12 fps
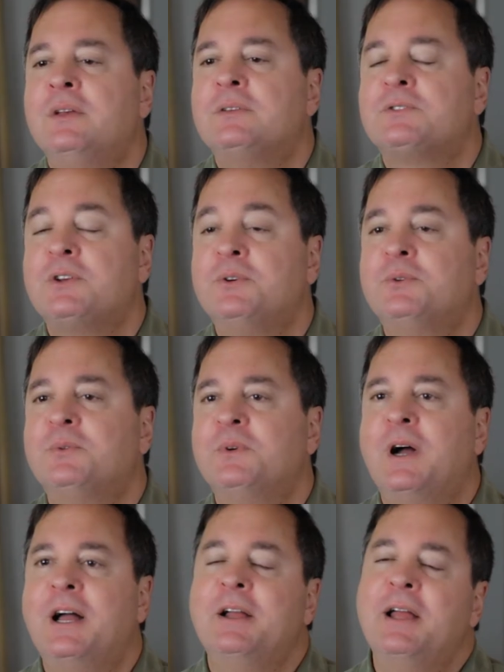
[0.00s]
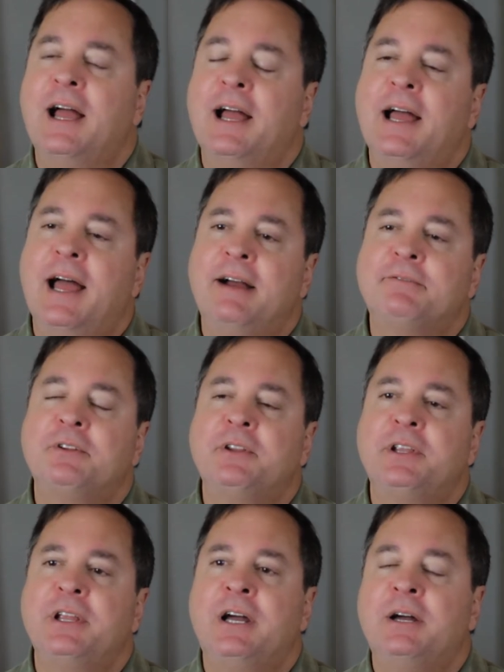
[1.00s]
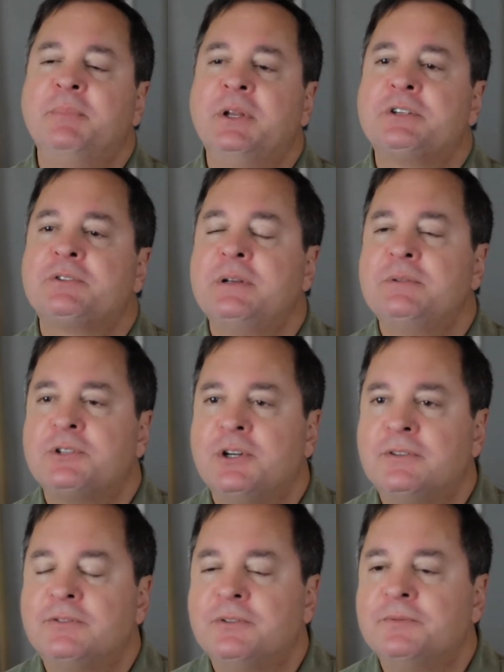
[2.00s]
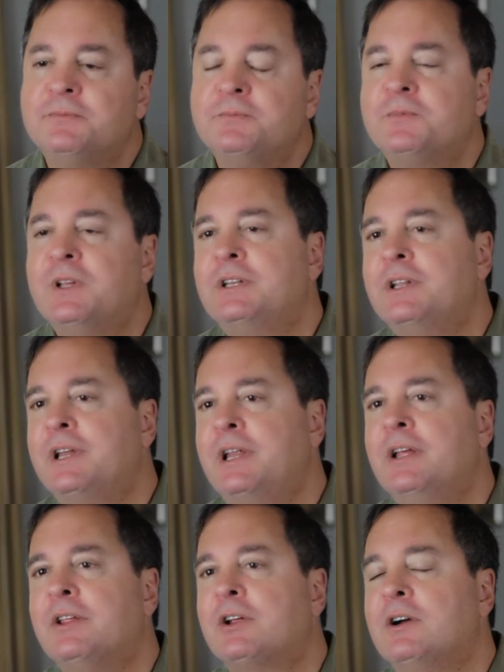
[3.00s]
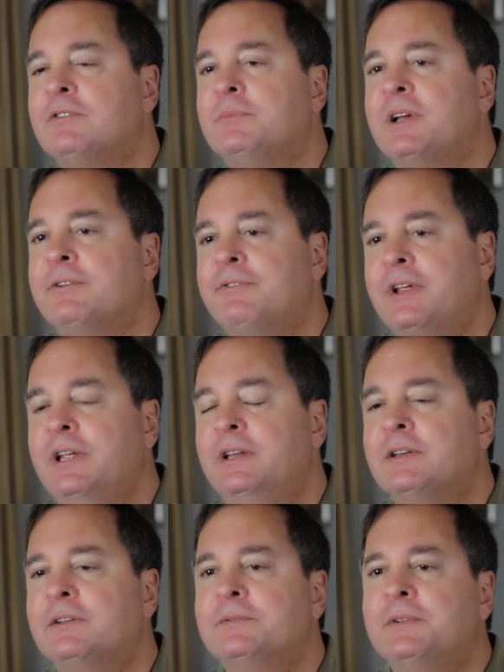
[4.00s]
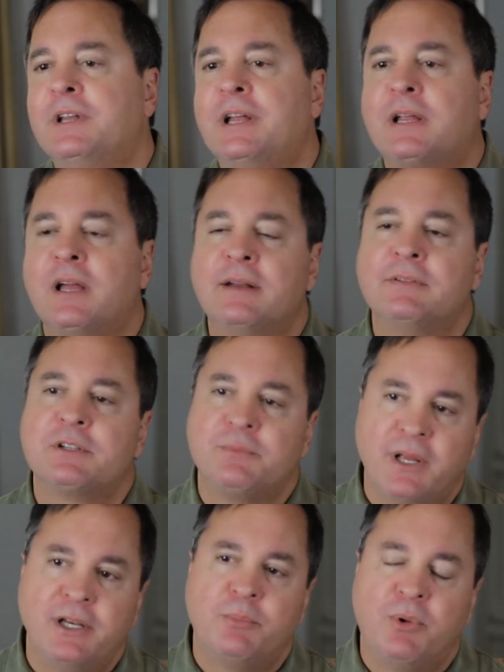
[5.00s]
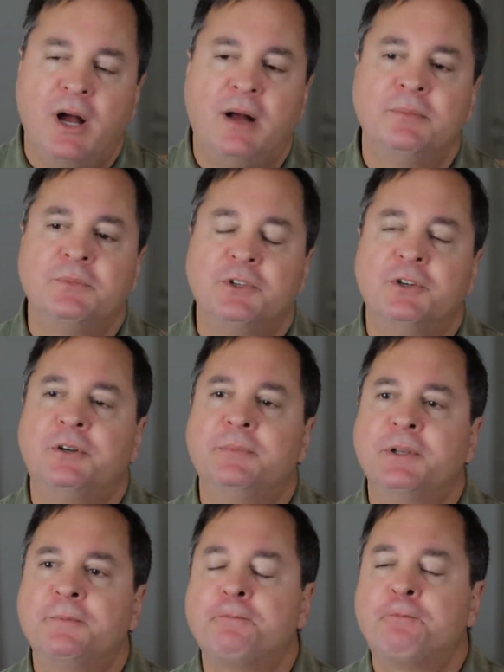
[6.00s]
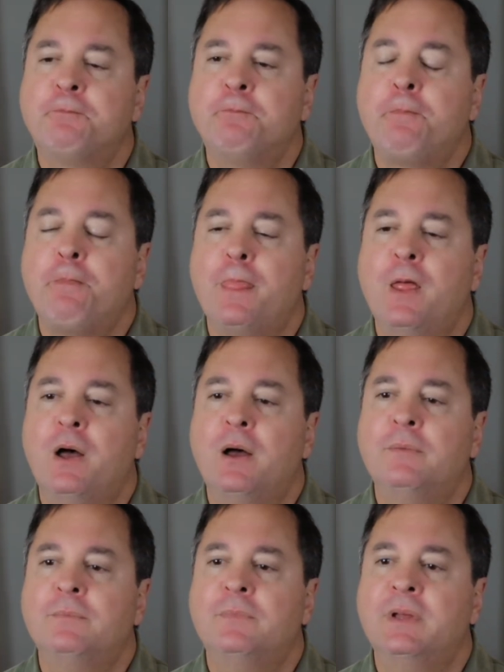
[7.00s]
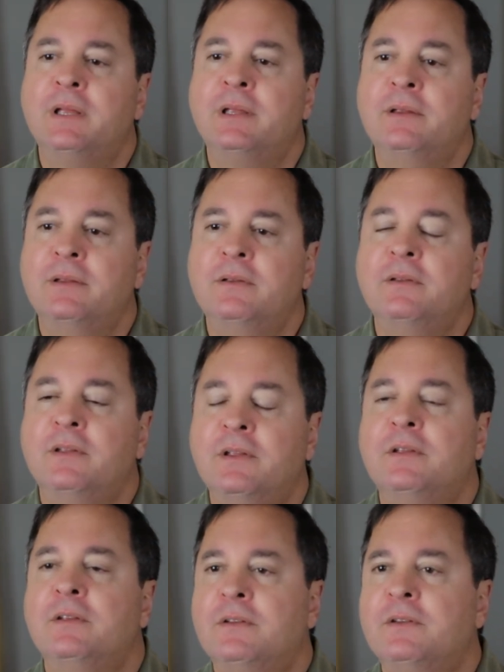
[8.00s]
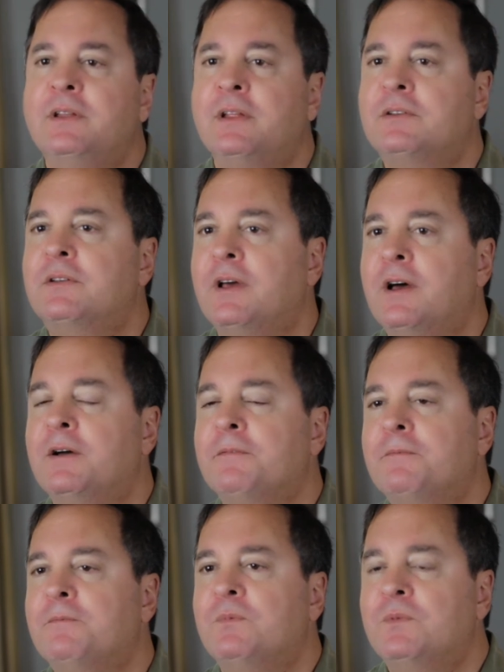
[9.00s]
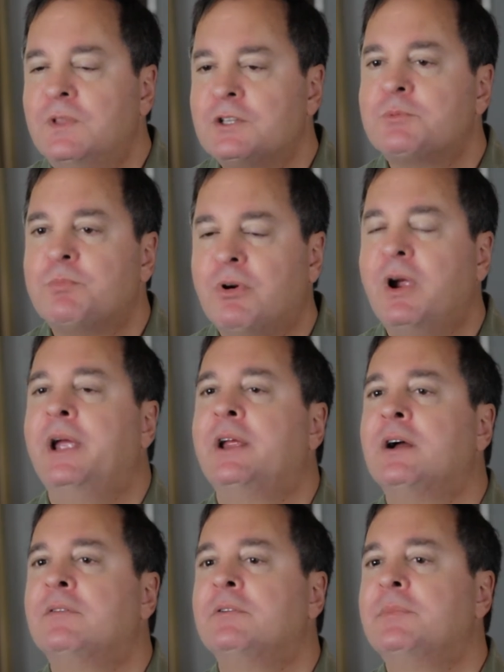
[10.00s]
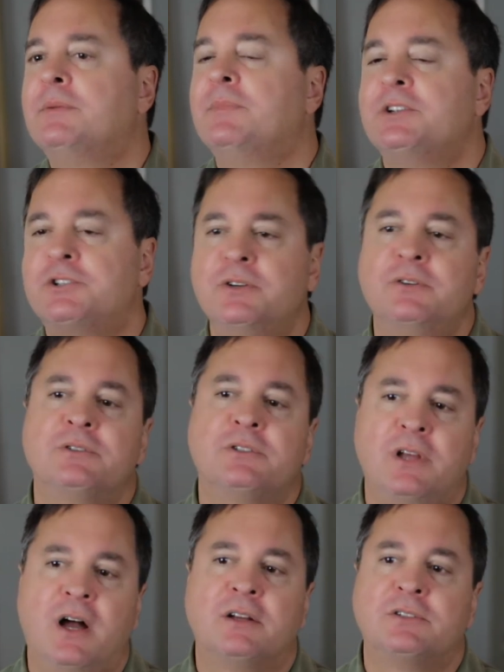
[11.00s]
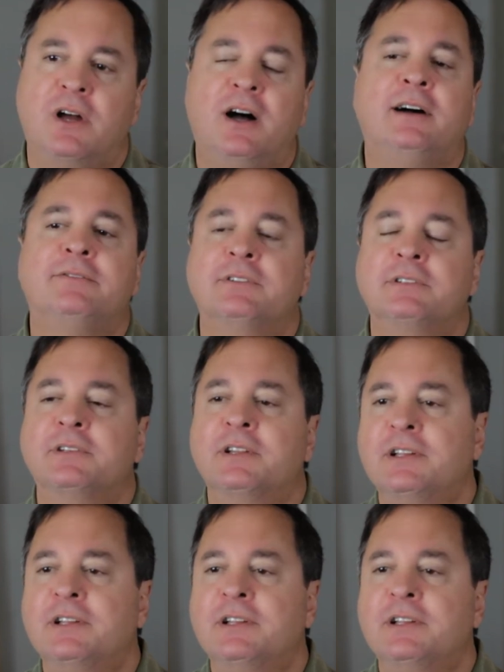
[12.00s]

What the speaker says: So after the ministry was over, they did a healing over my feet, and I kind of explained the problem to them. And they did this praying over me, my shoes and socks off, and